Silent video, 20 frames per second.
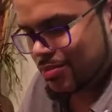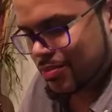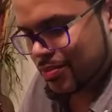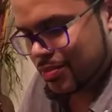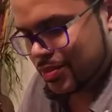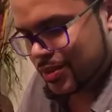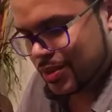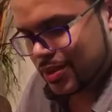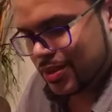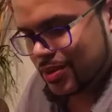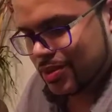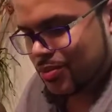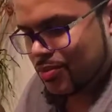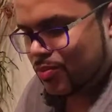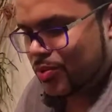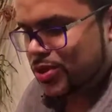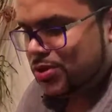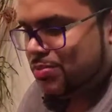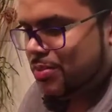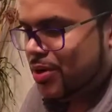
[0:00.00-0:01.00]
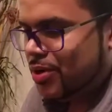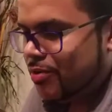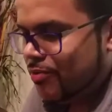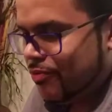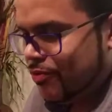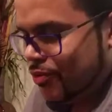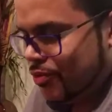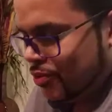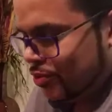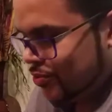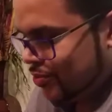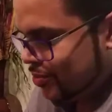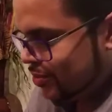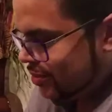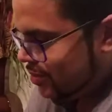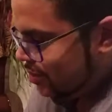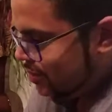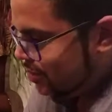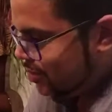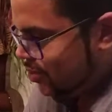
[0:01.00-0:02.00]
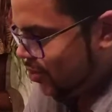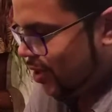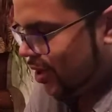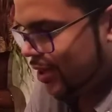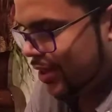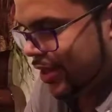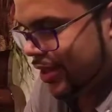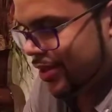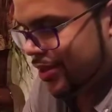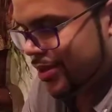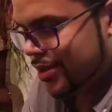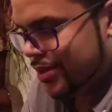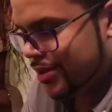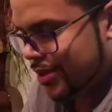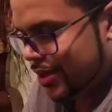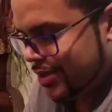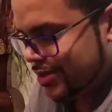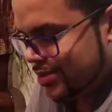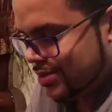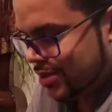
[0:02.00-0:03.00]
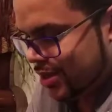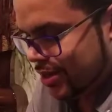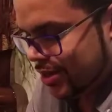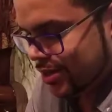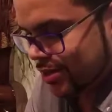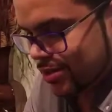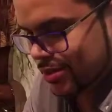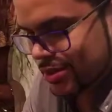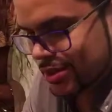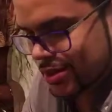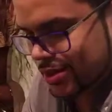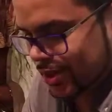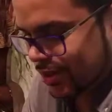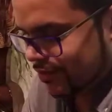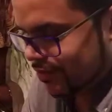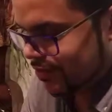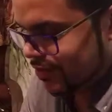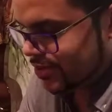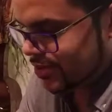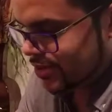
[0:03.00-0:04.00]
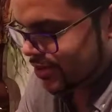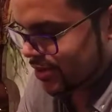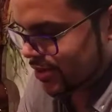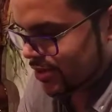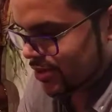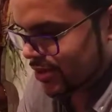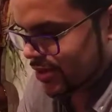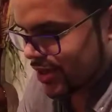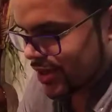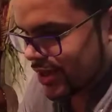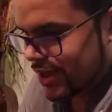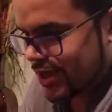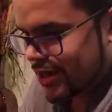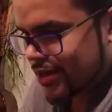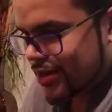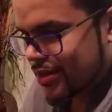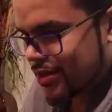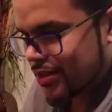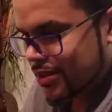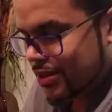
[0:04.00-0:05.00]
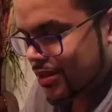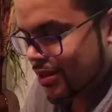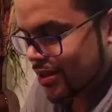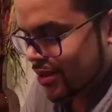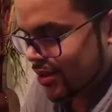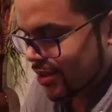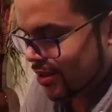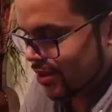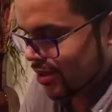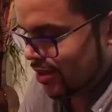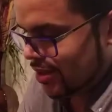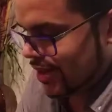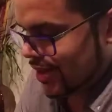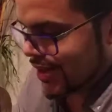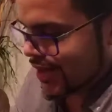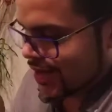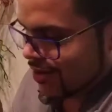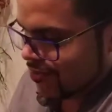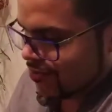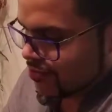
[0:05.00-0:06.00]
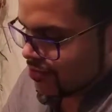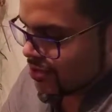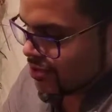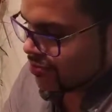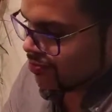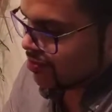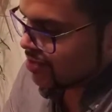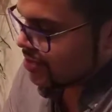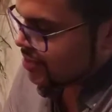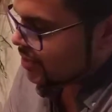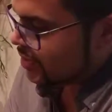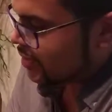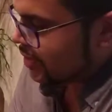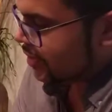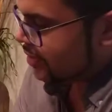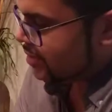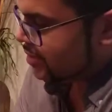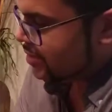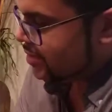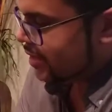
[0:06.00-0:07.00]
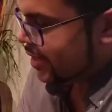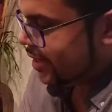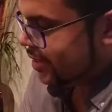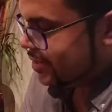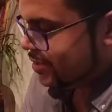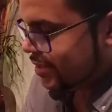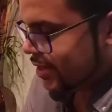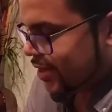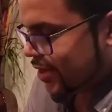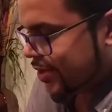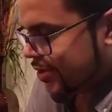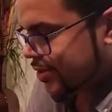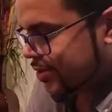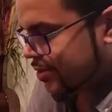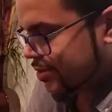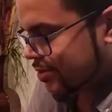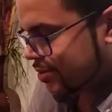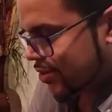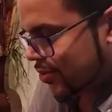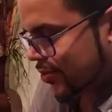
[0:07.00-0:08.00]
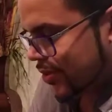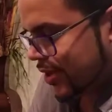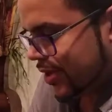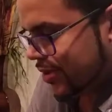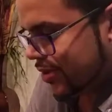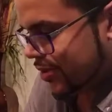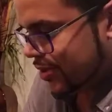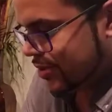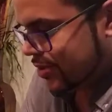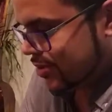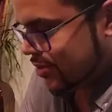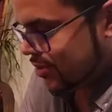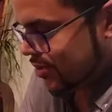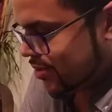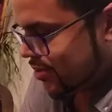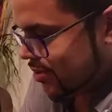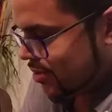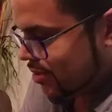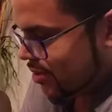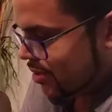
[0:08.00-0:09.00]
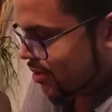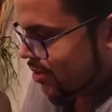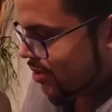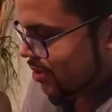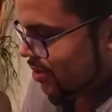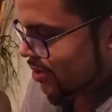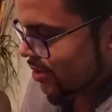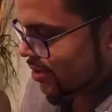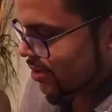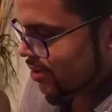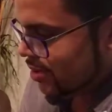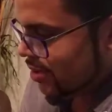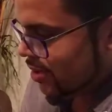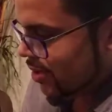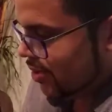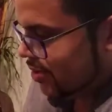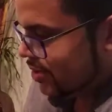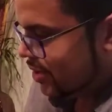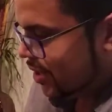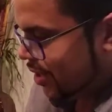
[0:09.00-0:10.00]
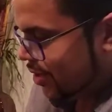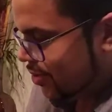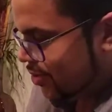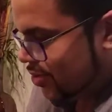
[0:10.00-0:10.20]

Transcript: which microphone do I like aesthetically, like physically looking at it? I for some reason I like the Zax sound, the way it looks. It looks kind of cool.